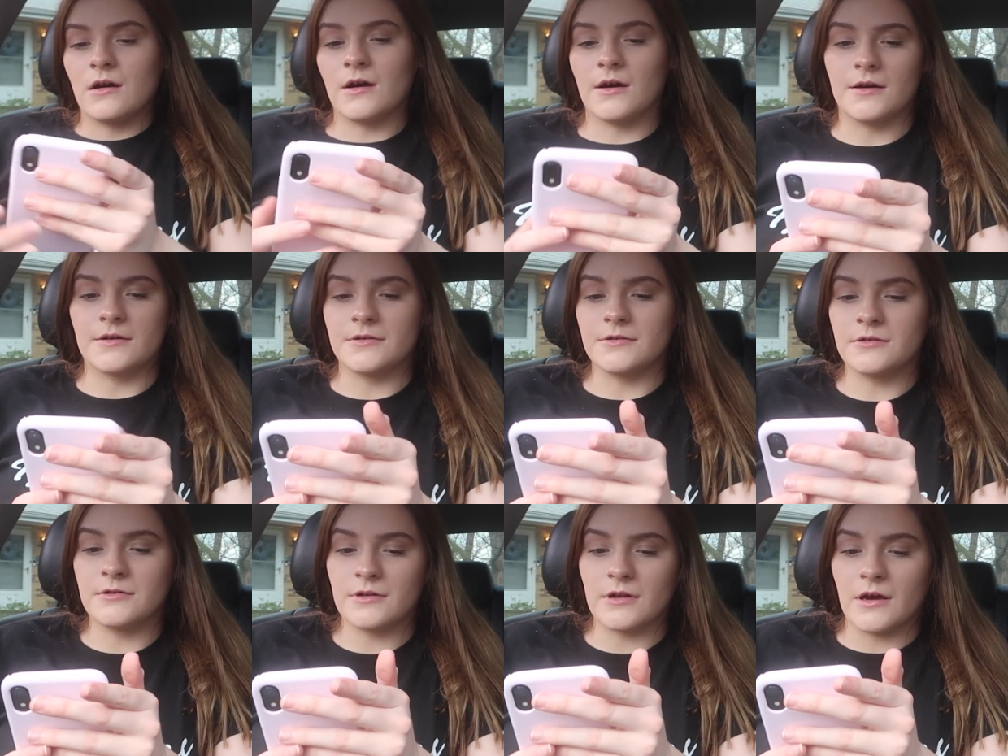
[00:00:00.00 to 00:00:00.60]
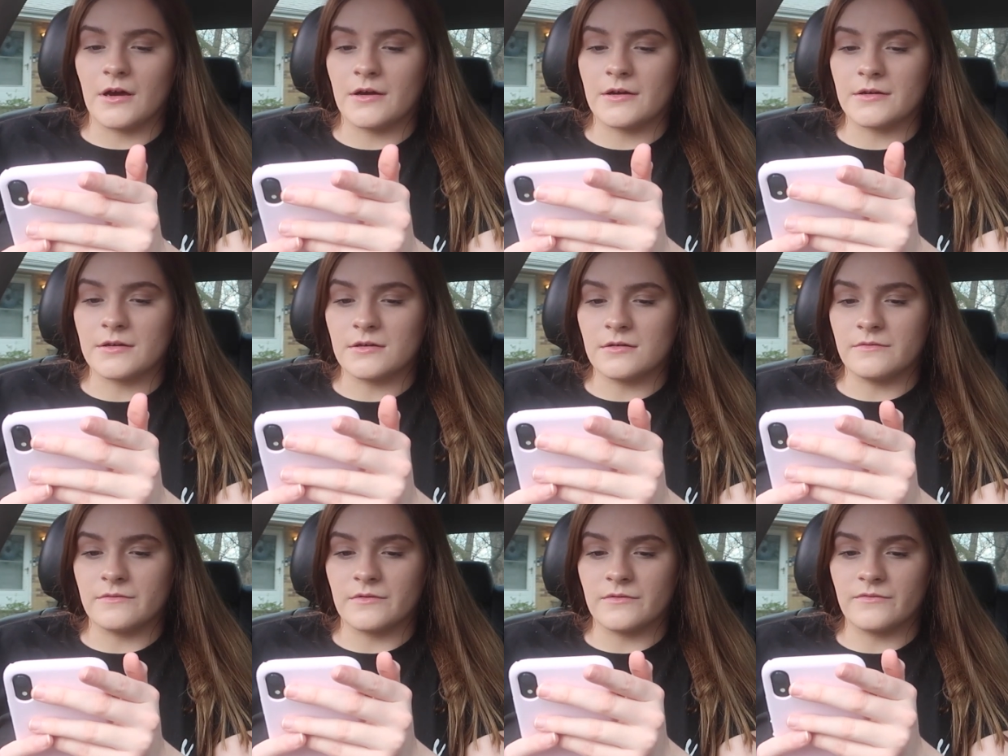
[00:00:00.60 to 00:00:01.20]
I do not
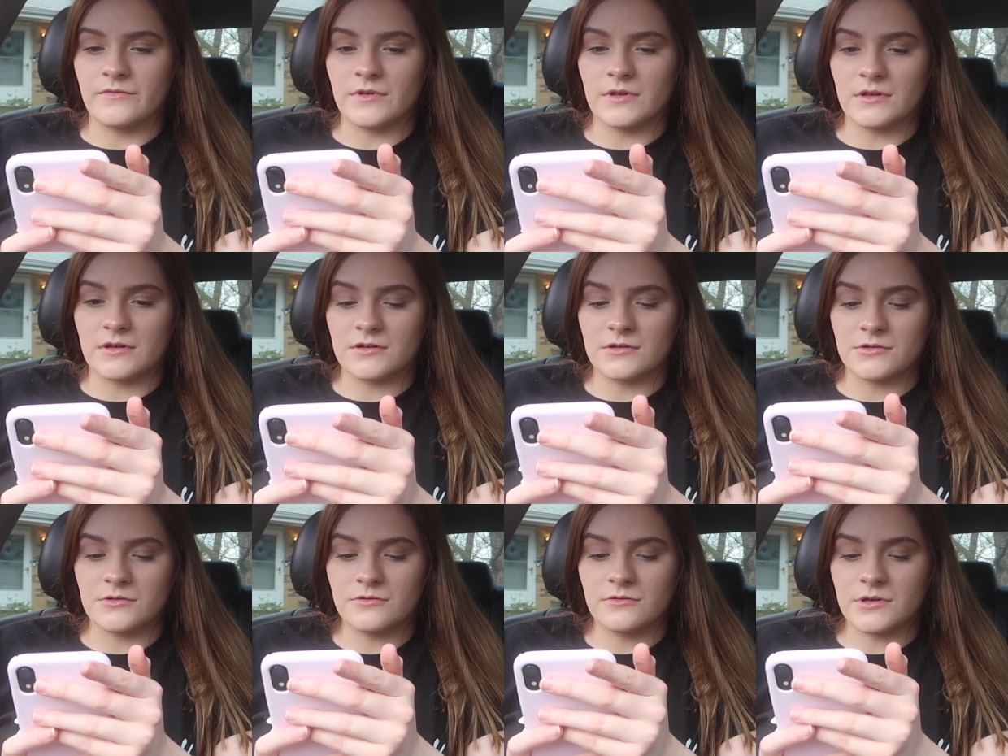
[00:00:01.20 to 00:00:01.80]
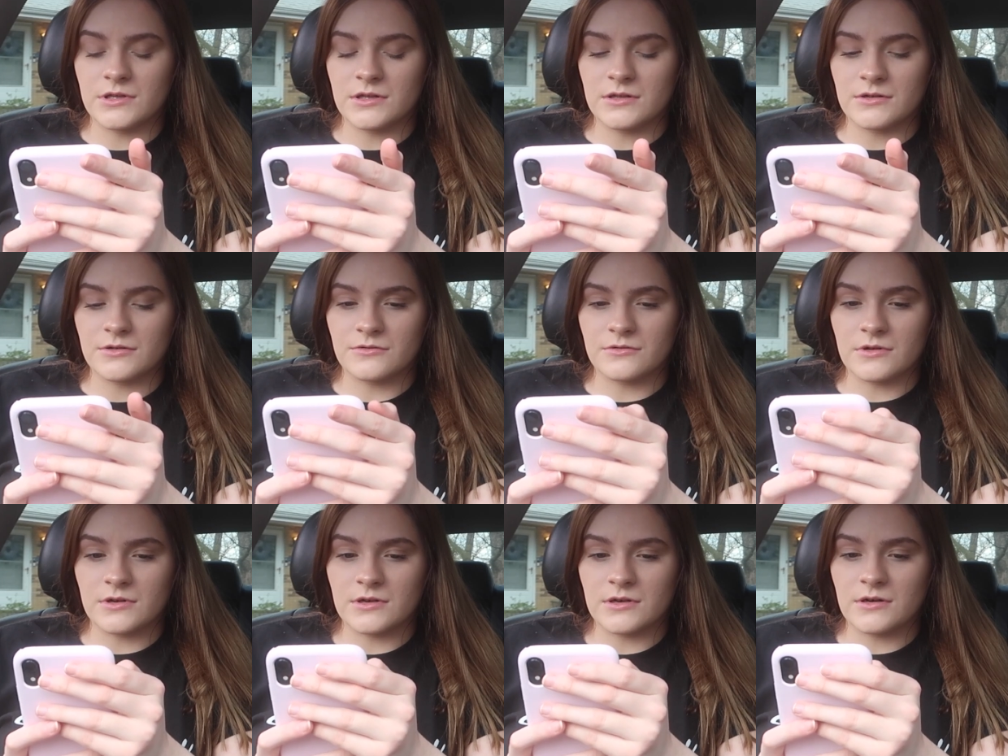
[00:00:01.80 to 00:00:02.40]
even feel like doing
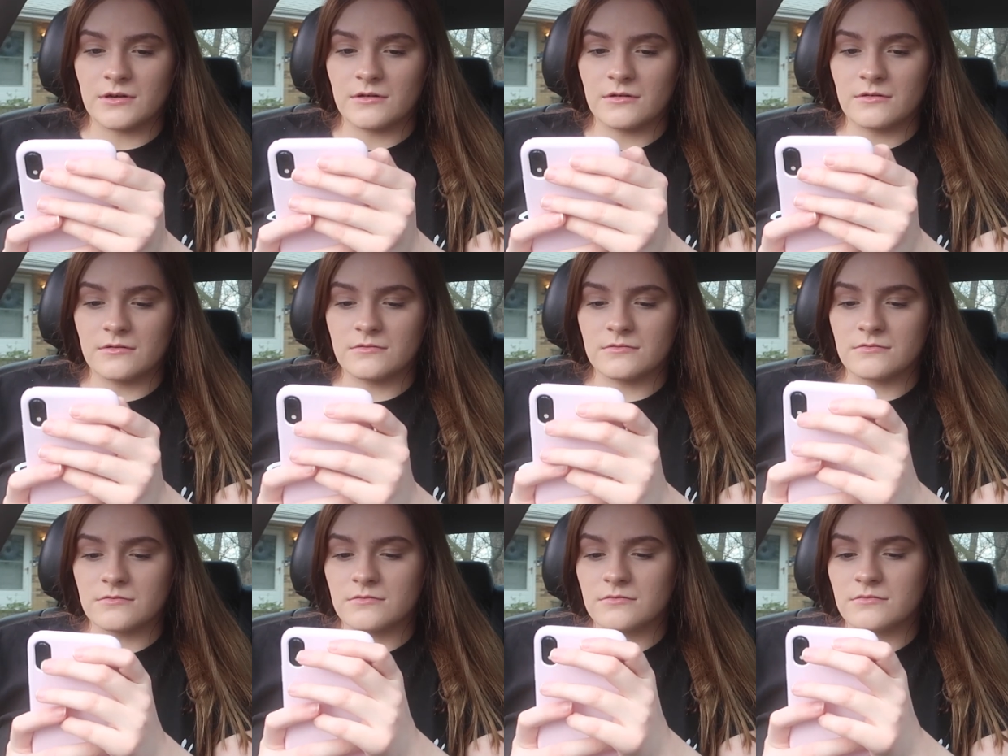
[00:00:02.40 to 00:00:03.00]
this right now.